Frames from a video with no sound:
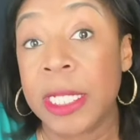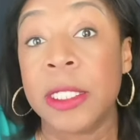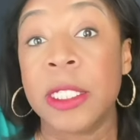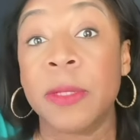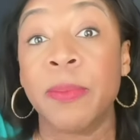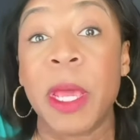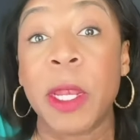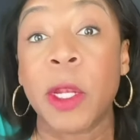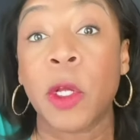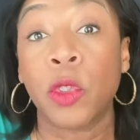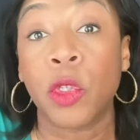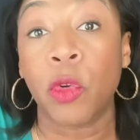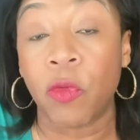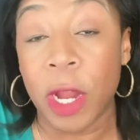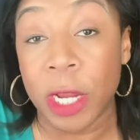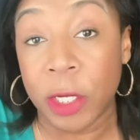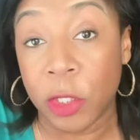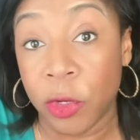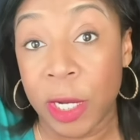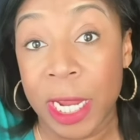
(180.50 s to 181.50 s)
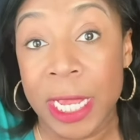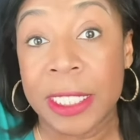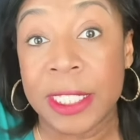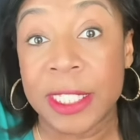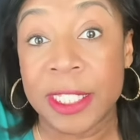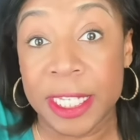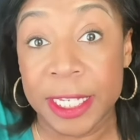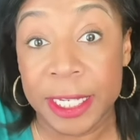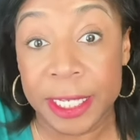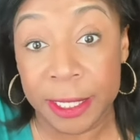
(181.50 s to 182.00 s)
and medical director at
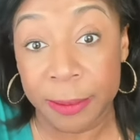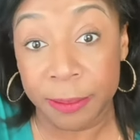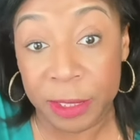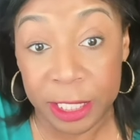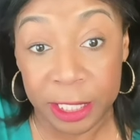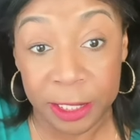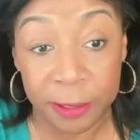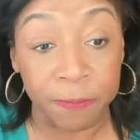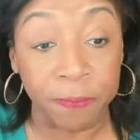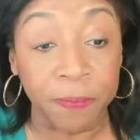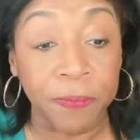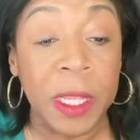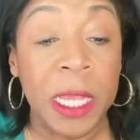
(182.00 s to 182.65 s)
CityMD.